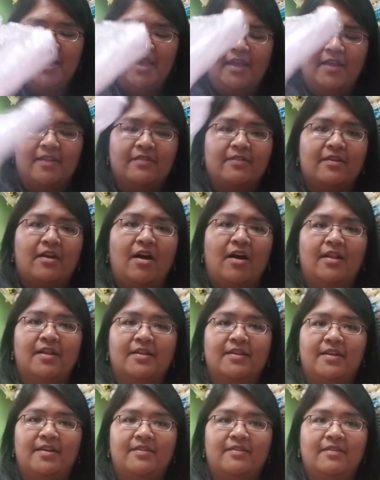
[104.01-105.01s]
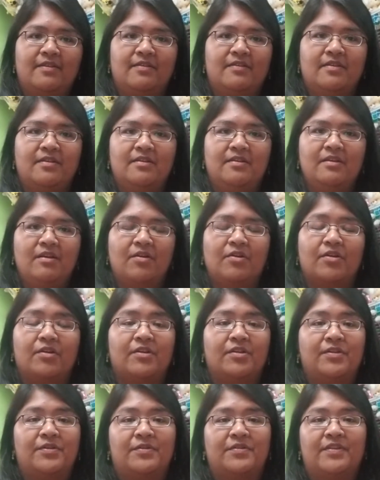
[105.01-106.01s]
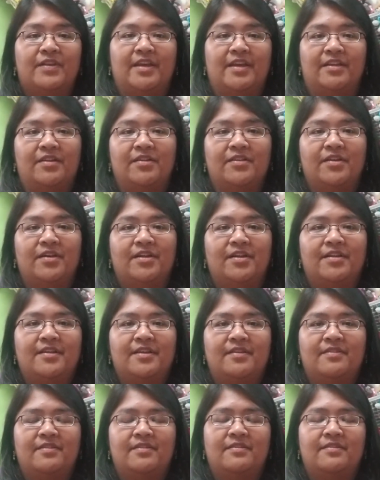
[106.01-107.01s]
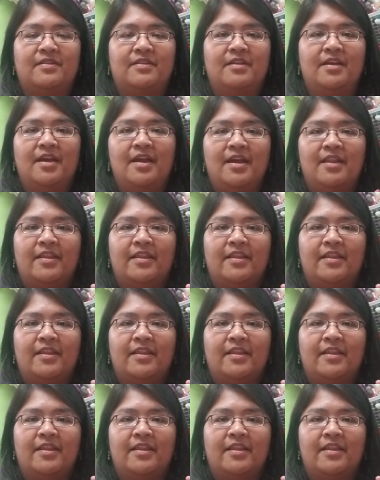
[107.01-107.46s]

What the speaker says: it's the holiday season, or closing in on the holiday season.